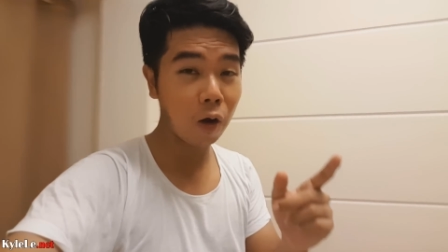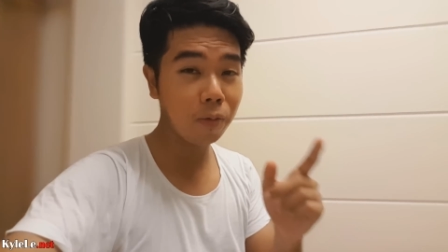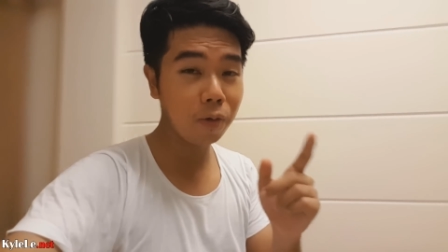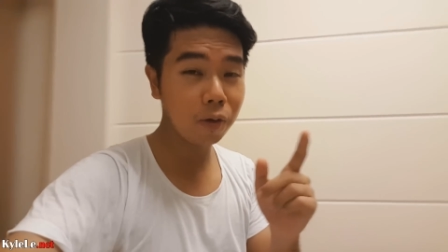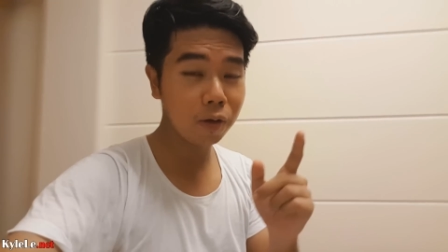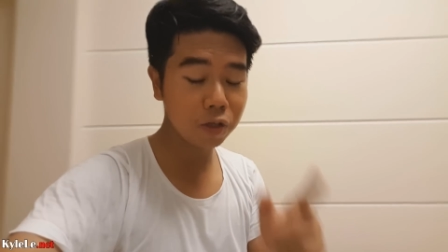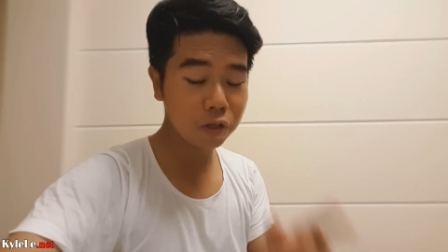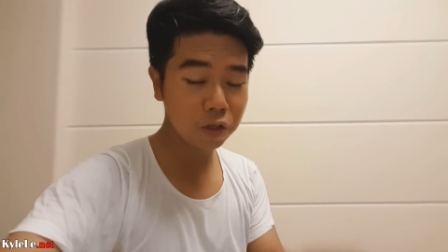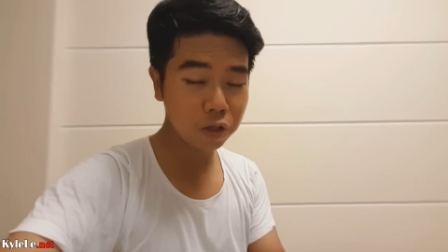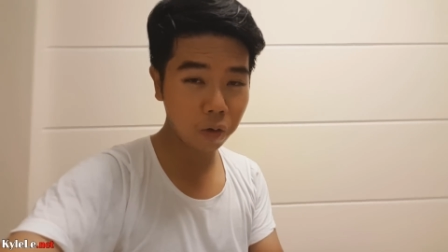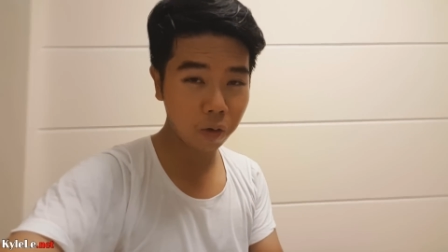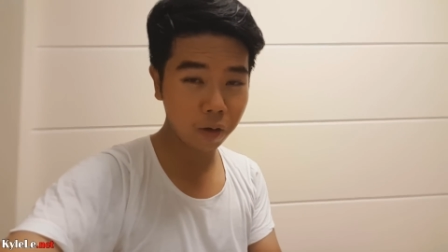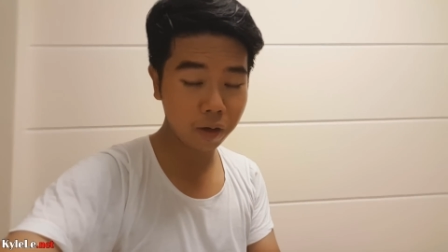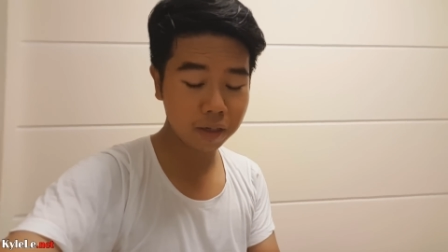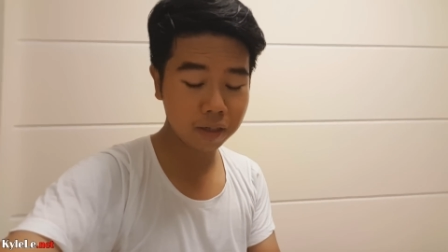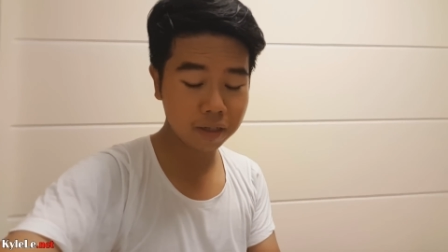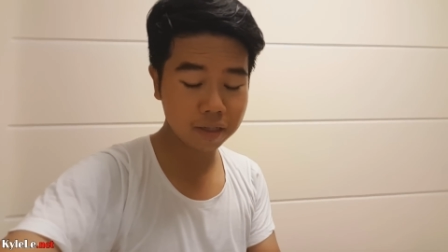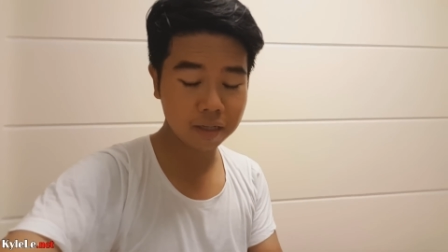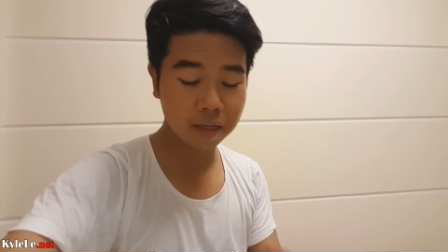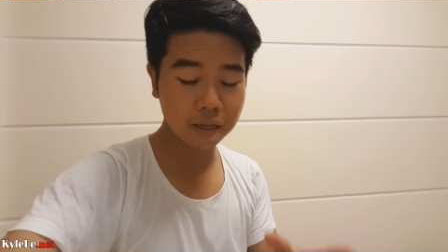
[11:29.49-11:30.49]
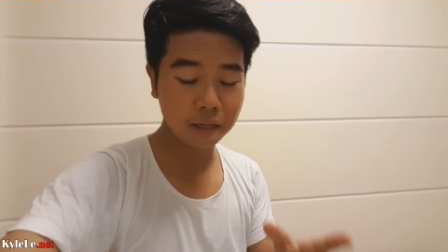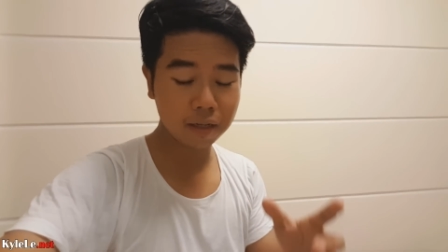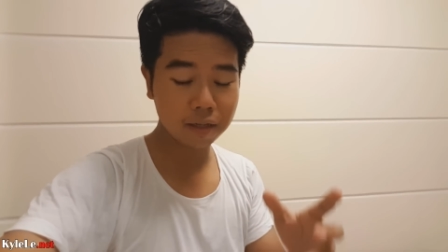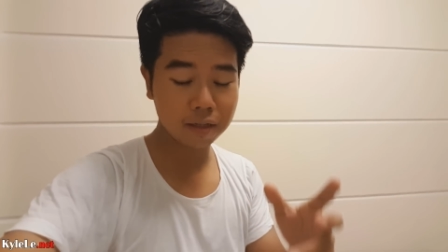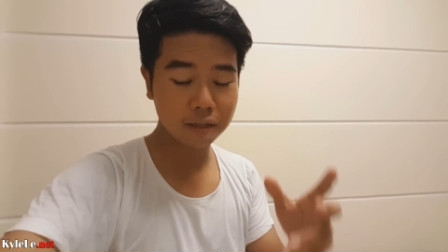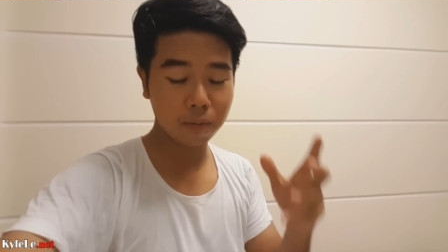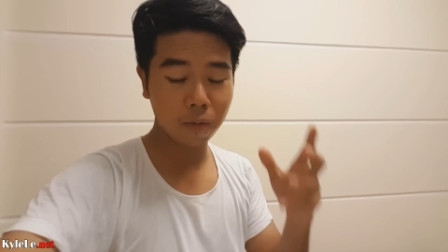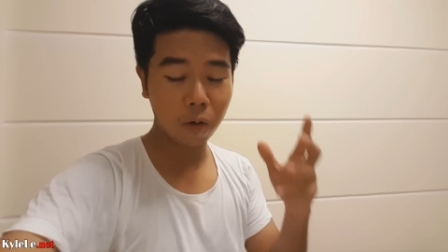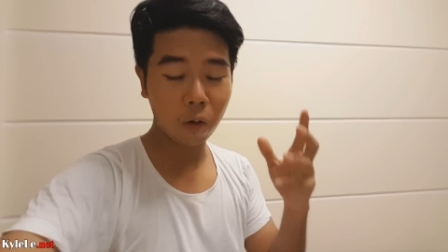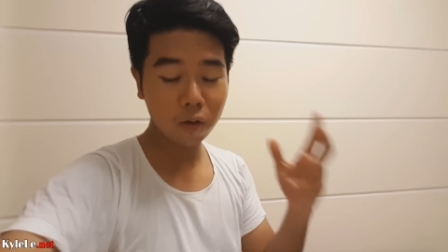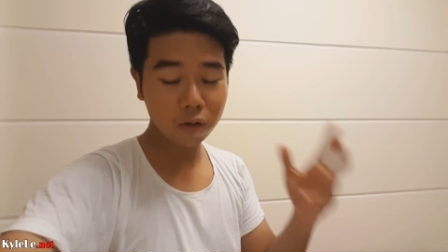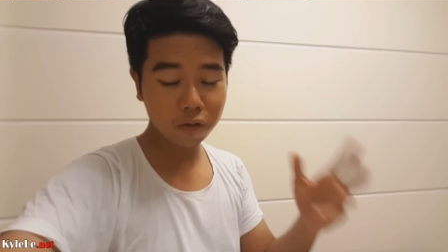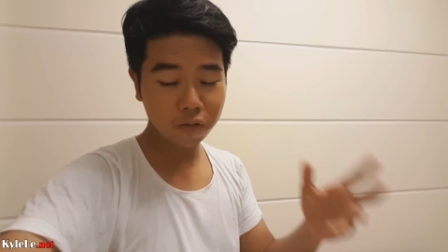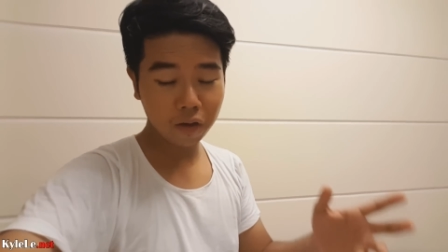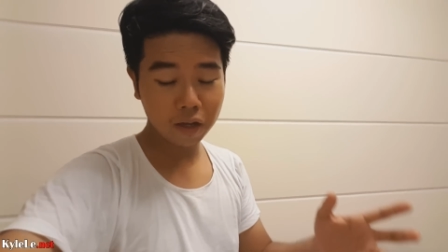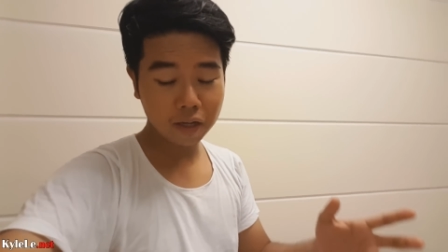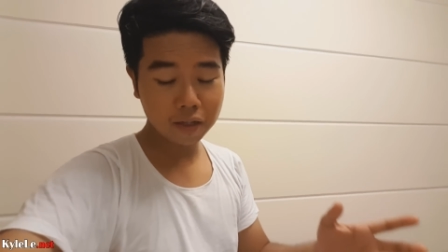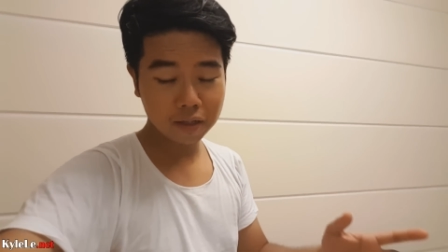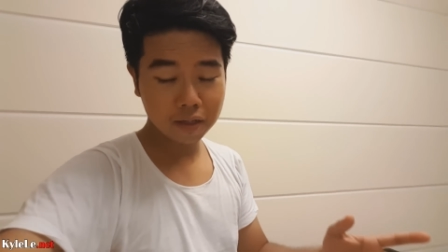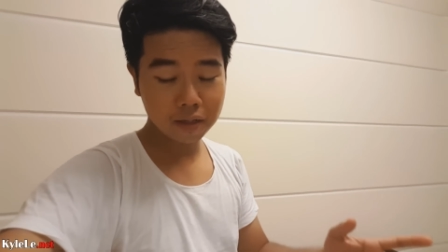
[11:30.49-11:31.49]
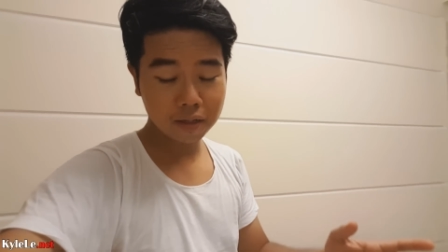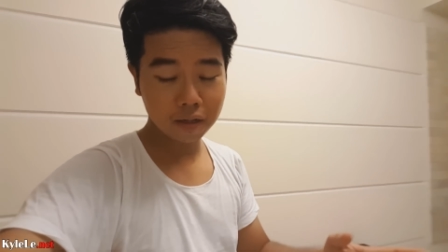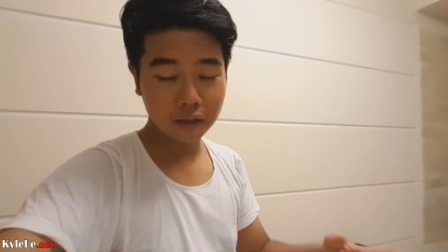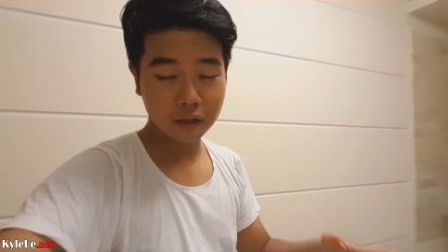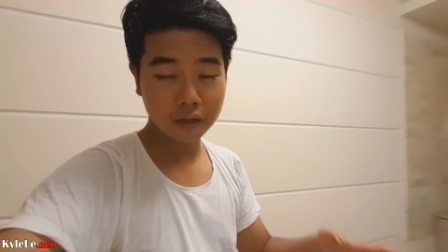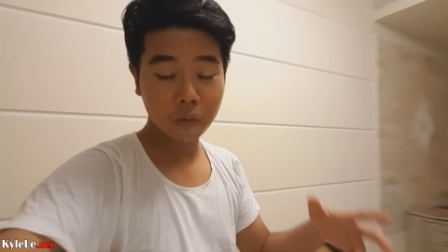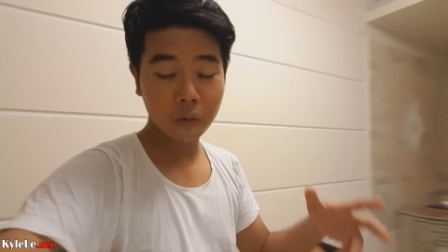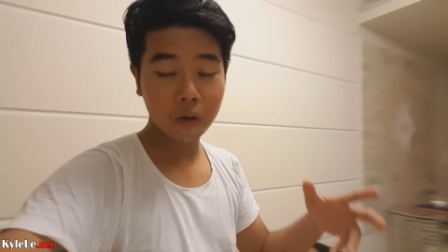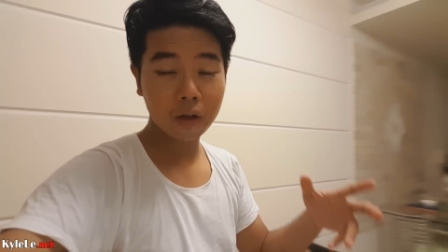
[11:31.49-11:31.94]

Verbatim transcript: I hope you enjoyed seeing some old faces as